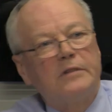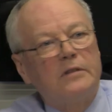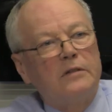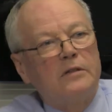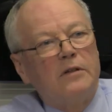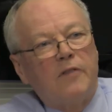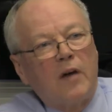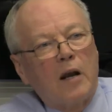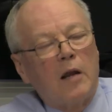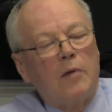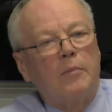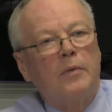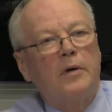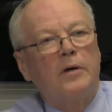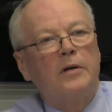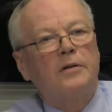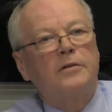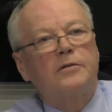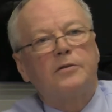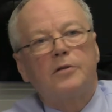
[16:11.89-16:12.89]

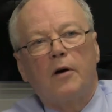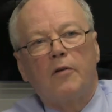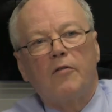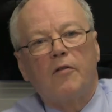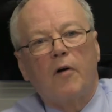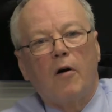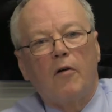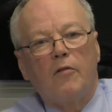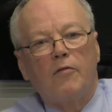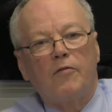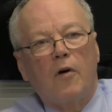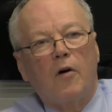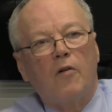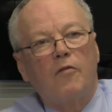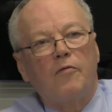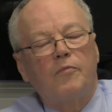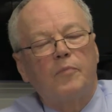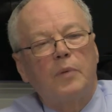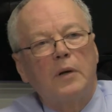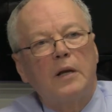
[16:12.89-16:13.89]
development, of
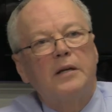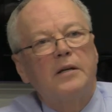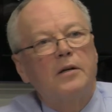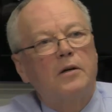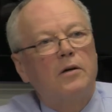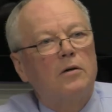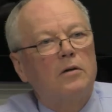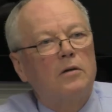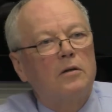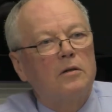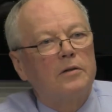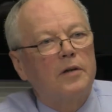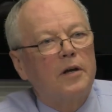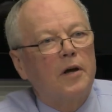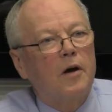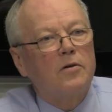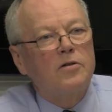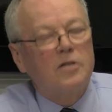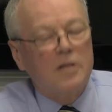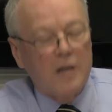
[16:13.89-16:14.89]
political
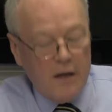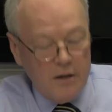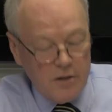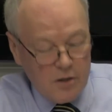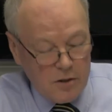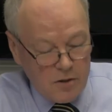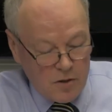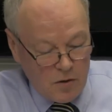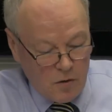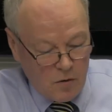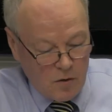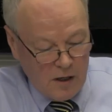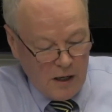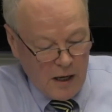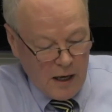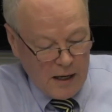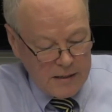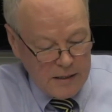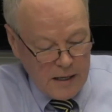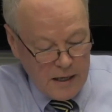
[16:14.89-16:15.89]
negotiations and
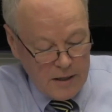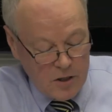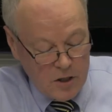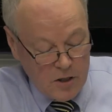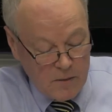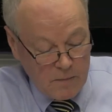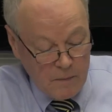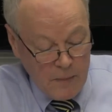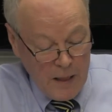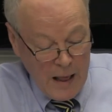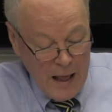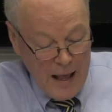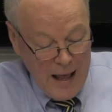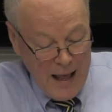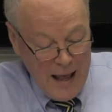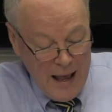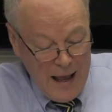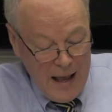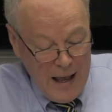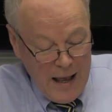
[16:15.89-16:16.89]
organization.
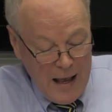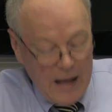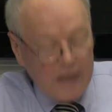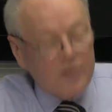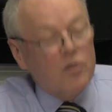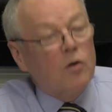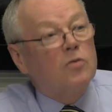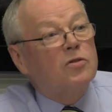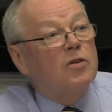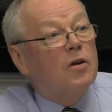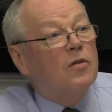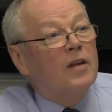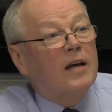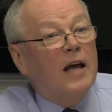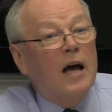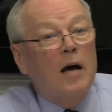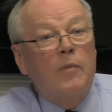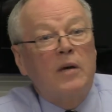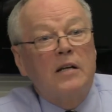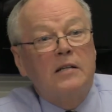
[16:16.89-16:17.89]
It's also the
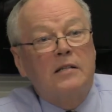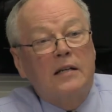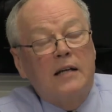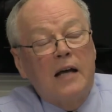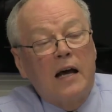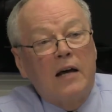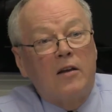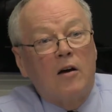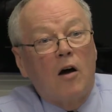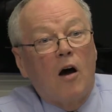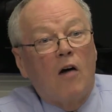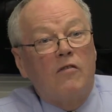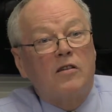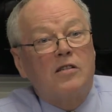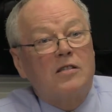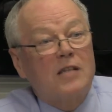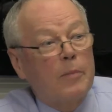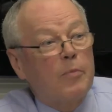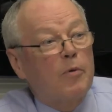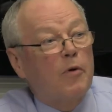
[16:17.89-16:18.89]
coming together of a
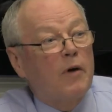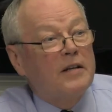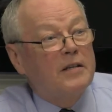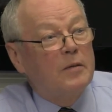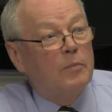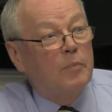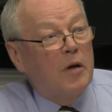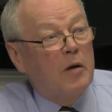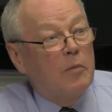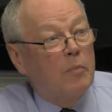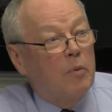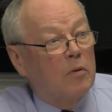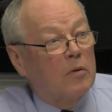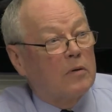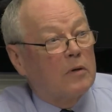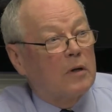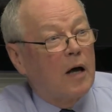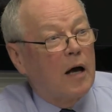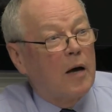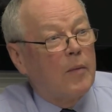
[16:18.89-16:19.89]
separated people.
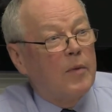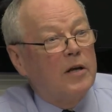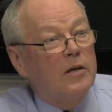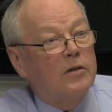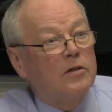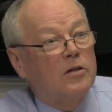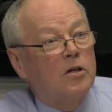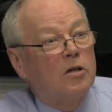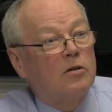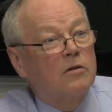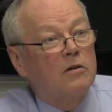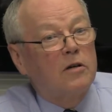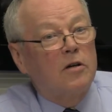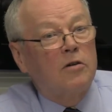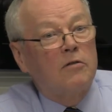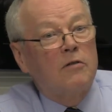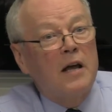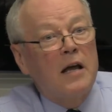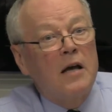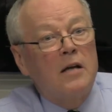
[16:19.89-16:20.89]
I mean,
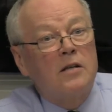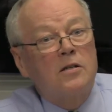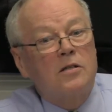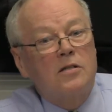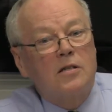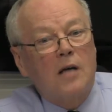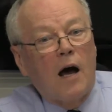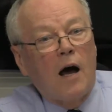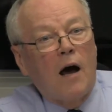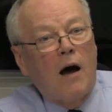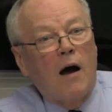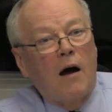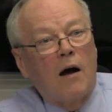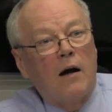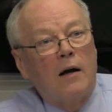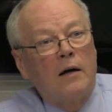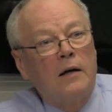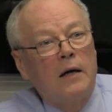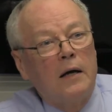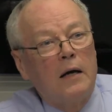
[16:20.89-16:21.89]
Koreans
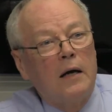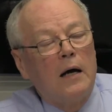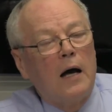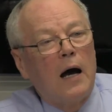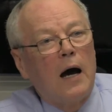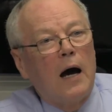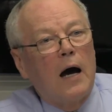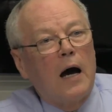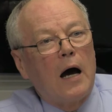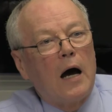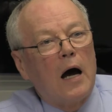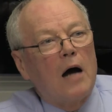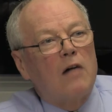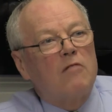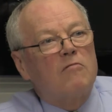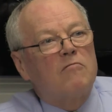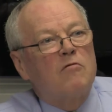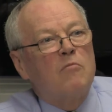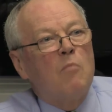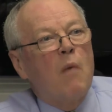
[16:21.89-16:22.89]
are a
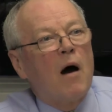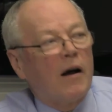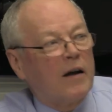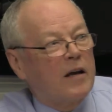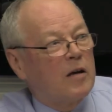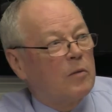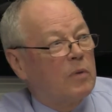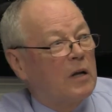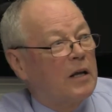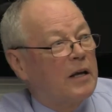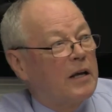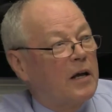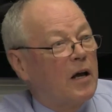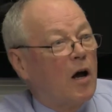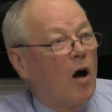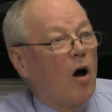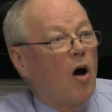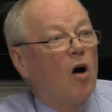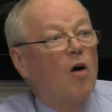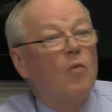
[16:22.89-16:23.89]
remarkably
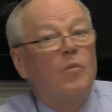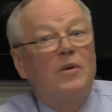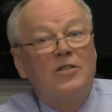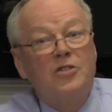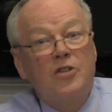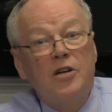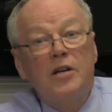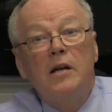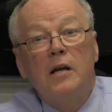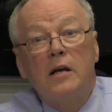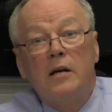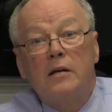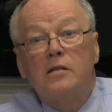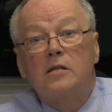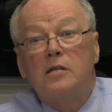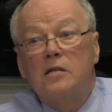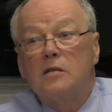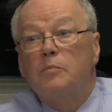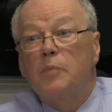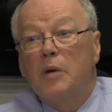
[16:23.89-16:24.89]

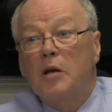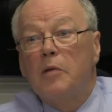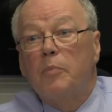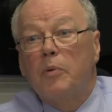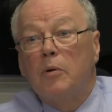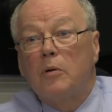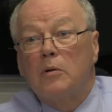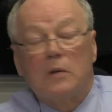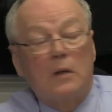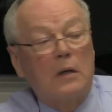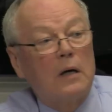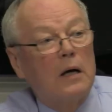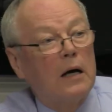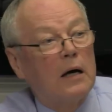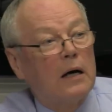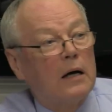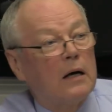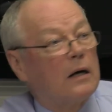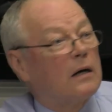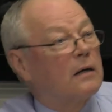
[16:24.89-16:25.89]
homogeneous people,
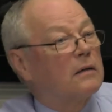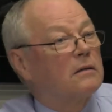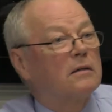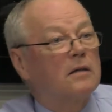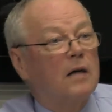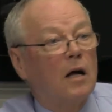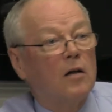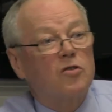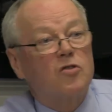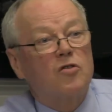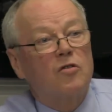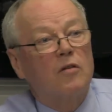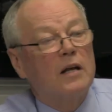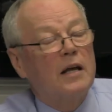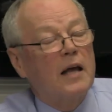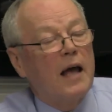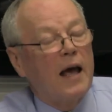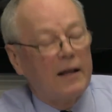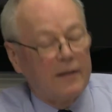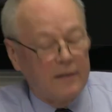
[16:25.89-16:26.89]

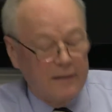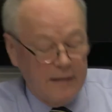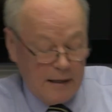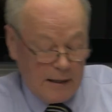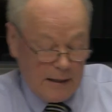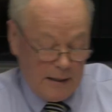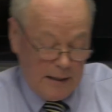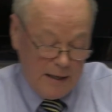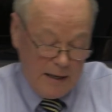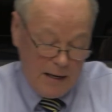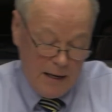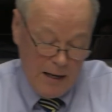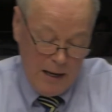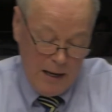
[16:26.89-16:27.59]
culturally, ethnically,